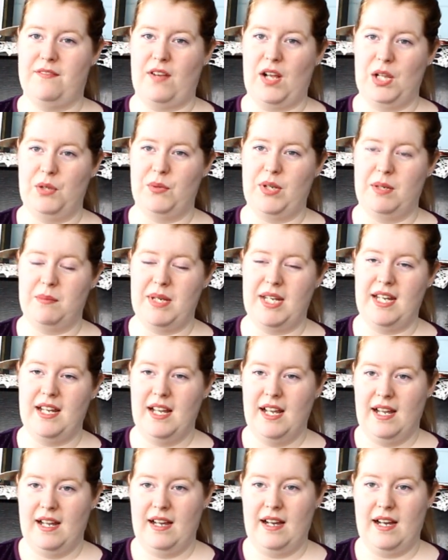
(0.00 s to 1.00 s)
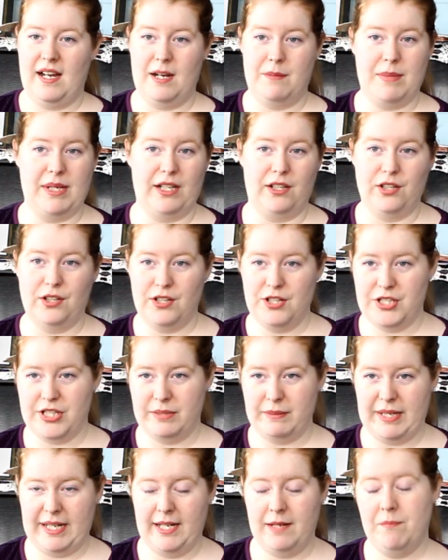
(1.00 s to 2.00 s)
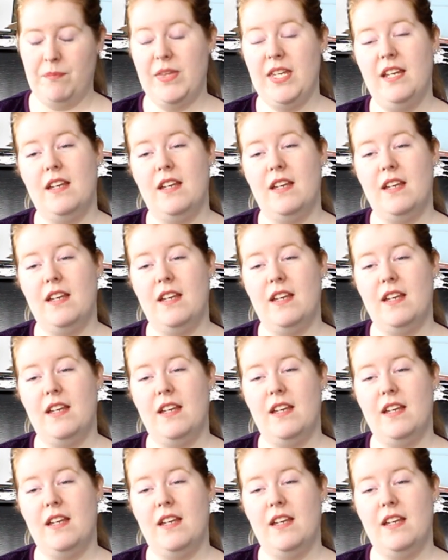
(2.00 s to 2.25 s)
following me, encouraging me.